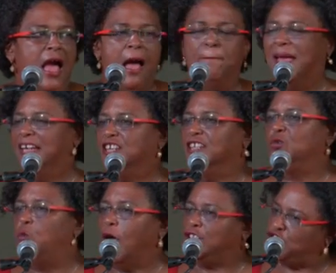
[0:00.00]
And
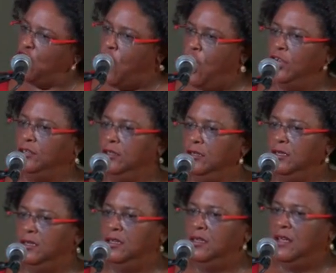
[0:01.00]
Bajans watch on
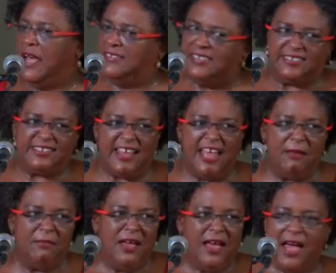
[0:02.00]
as the
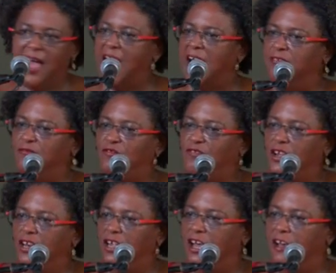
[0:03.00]
same
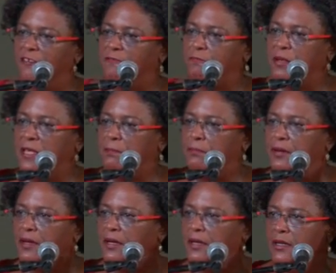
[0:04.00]
handful of
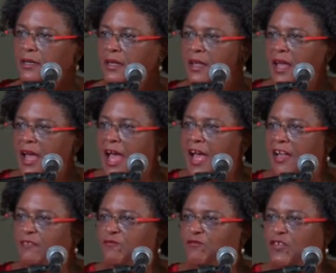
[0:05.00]
people, in